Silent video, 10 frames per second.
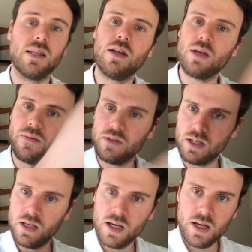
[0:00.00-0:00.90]
And then you have
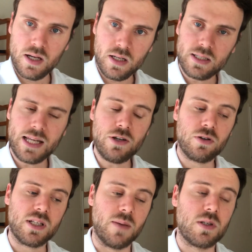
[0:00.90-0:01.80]
the
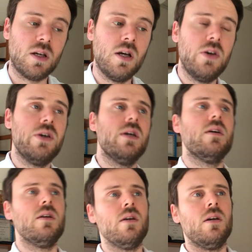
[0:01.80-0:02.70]
sensor types.
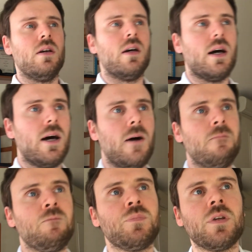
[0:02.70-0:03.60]

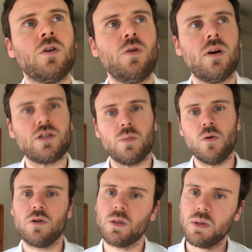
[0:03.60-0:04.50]
Um, who are
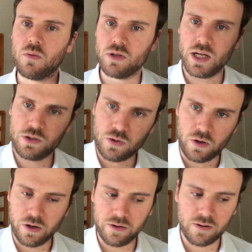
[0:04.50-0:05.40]
supposed to be more down to
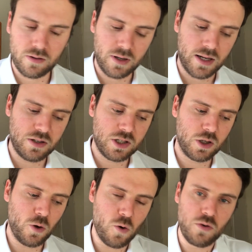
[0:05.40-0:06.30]
earth and
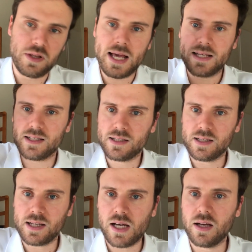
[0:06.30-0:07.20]
so
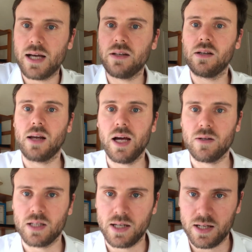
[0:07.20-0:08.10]
less kind of head in the
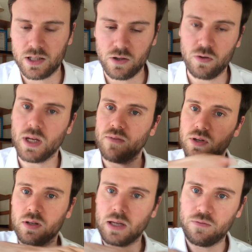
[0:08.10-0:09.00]
clouds. I guess you know you have
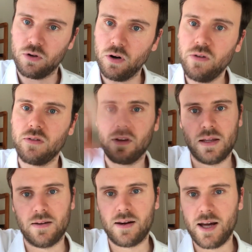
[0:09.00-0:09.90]
the you have the earth
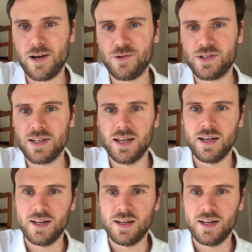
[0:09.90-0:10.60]
and the clouds.